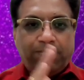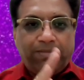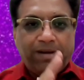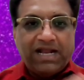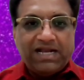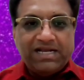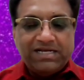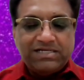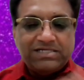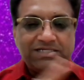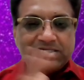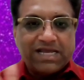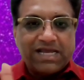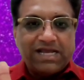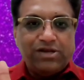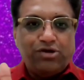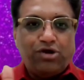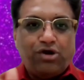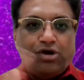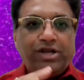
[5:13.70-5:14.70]
Planets
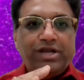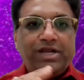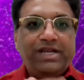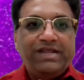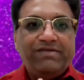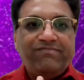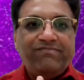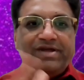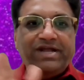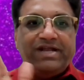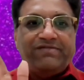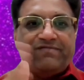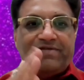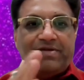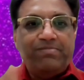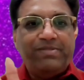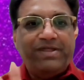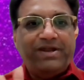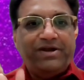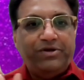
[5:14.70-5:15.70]
cannot deviate
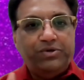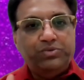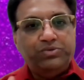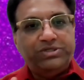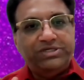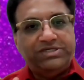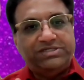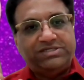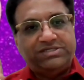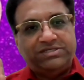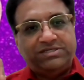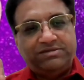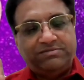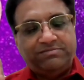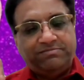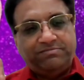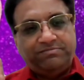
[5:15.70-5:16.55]
from their duties.